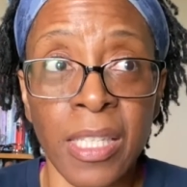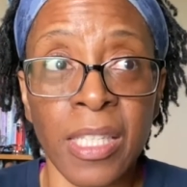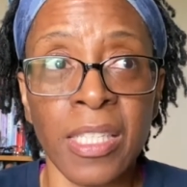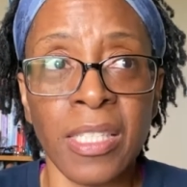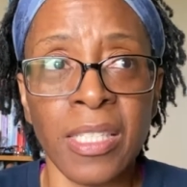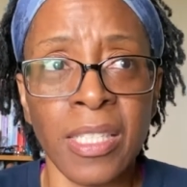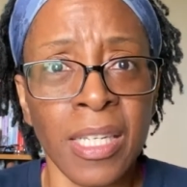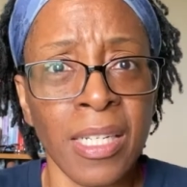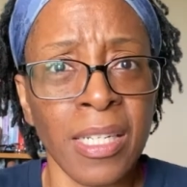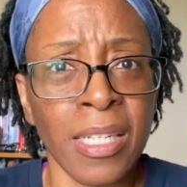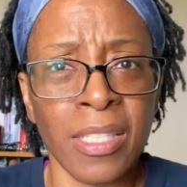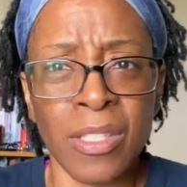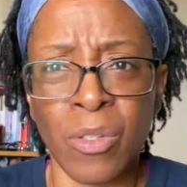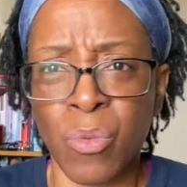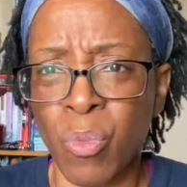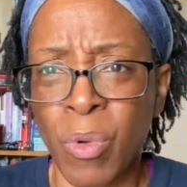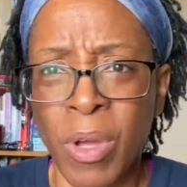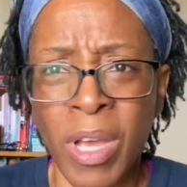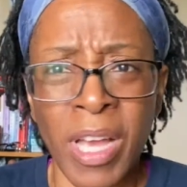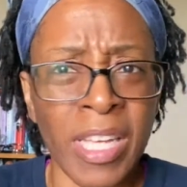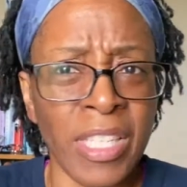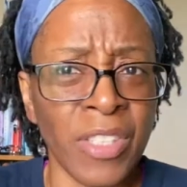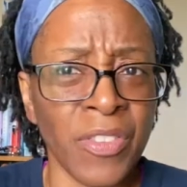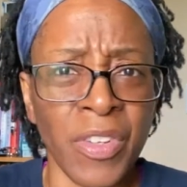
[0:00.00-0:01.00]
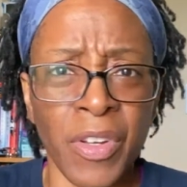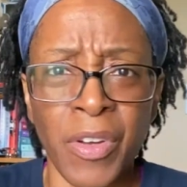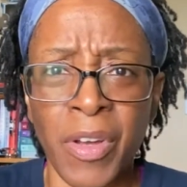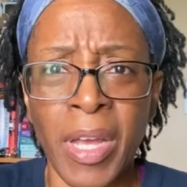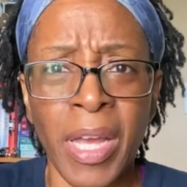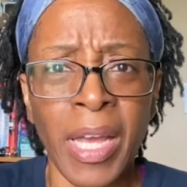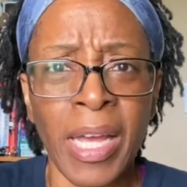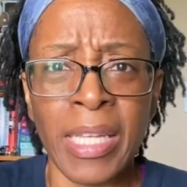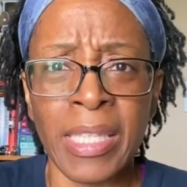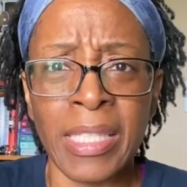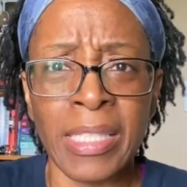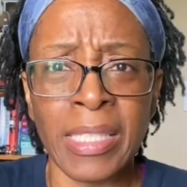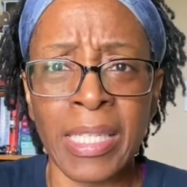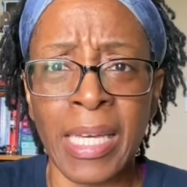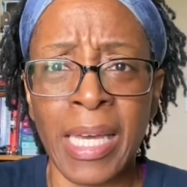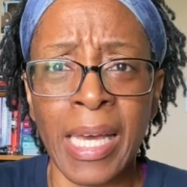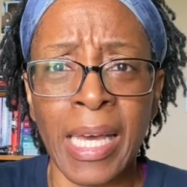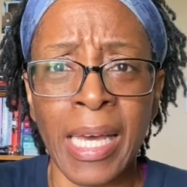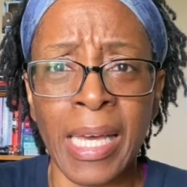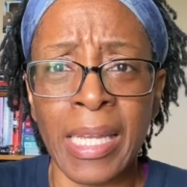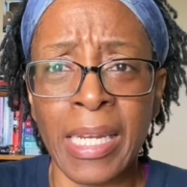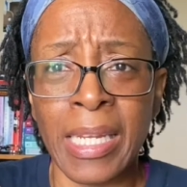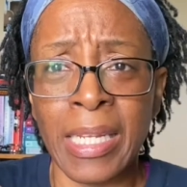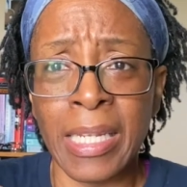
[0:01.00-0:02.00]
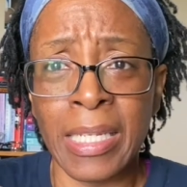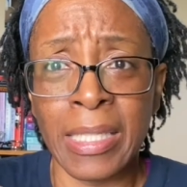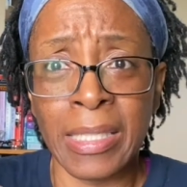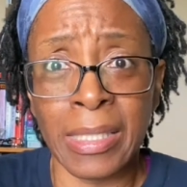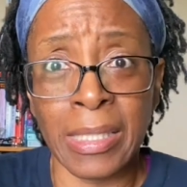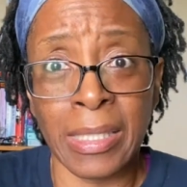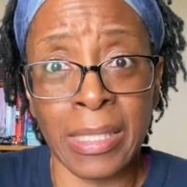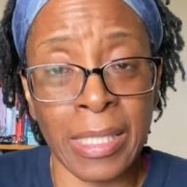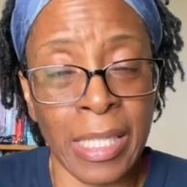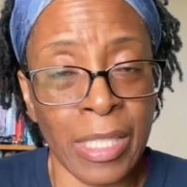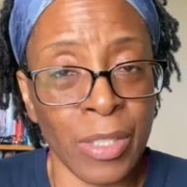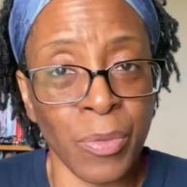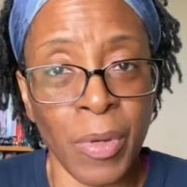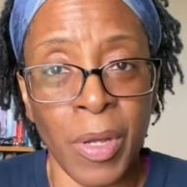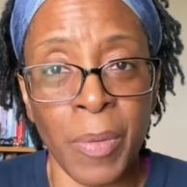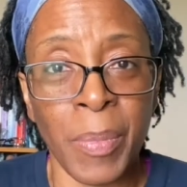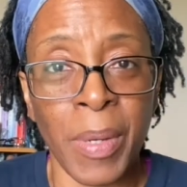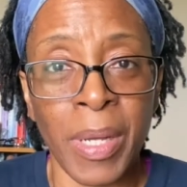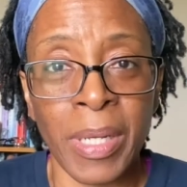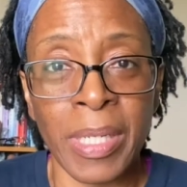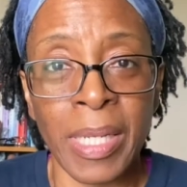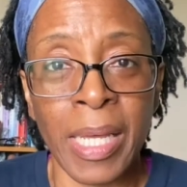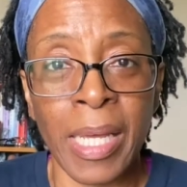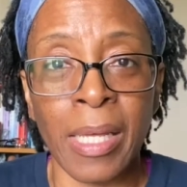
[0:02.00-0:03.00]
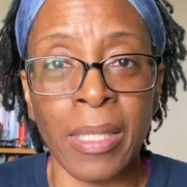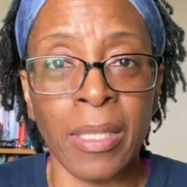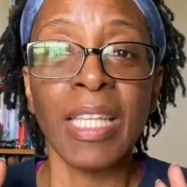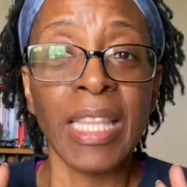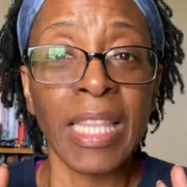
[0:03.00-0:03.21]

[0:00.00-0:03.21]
The sun doesn't rise very high in the sky and it sets right back down.